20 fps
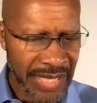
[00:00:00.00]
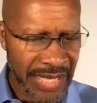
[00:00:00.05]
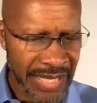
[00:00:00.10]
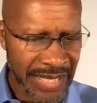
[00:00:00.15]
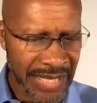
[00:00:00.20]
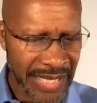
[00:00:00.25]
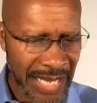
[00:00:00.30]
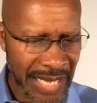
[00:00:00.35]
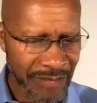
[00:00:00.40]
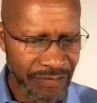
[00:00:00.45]

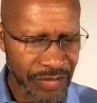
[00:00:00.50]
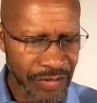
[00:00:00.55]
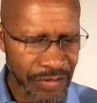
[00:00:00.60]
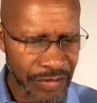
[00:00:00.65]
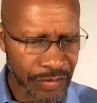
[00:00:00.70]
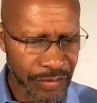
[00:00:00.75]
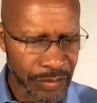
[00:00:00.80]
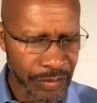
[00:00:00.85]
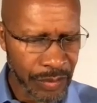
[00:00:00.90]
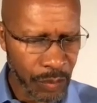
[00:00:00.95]
and
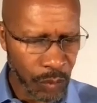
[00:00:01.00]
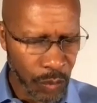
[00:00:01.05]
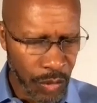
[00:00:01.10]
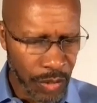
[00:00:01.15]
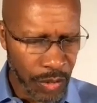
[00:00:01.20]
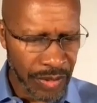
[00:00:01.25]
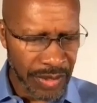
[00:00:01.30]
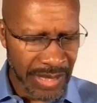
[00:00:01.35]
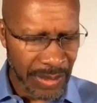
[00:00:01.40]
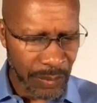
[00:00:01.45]

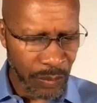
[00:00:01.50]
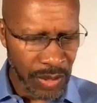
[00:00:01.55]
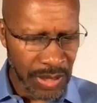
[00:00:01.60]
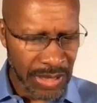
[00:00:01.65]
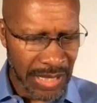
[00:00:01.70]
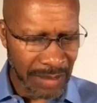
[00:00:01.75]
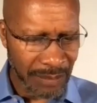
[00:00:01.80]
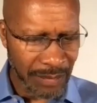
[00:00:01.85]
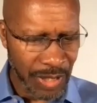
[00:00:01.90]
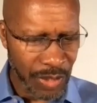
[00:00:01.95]
afterward they will
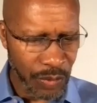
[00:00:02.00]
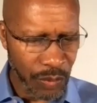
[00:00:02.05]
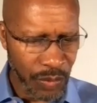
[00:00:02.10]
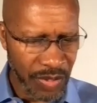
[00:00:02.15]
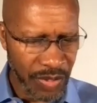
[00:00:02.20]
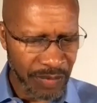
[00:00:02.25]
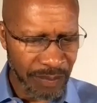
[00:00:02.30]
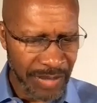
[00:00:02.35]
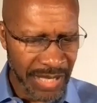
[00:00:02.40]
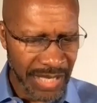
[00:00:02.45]
come out
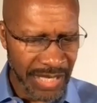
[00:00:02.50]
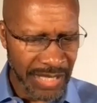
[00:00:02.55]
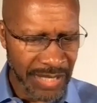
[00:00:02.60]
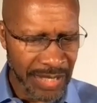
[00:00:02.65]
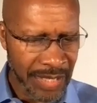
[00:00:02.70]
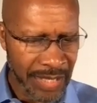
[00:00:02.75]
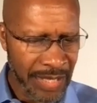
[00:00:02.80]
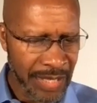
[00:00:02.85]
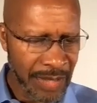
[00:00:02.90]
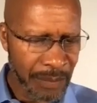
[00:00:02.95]
with
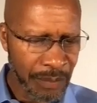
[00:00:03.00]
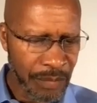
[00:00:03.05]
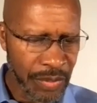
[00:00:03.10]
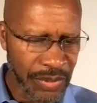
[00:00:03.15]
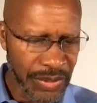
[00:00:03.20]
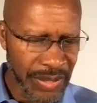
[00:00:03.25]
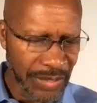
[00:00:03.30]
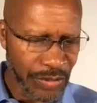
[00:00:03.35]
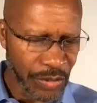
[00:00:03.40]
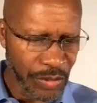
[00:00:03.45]
many
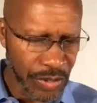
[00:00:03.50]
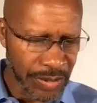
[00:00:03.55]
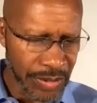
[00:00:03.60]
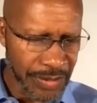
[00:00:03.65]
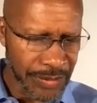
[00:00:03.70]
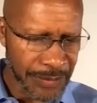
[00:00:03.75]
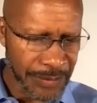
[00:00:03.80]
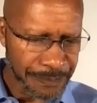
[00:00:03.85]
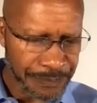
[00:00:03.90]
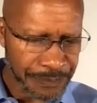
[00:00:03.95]

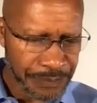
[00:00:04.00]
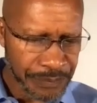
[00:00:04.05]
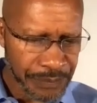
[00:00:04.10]
possessions.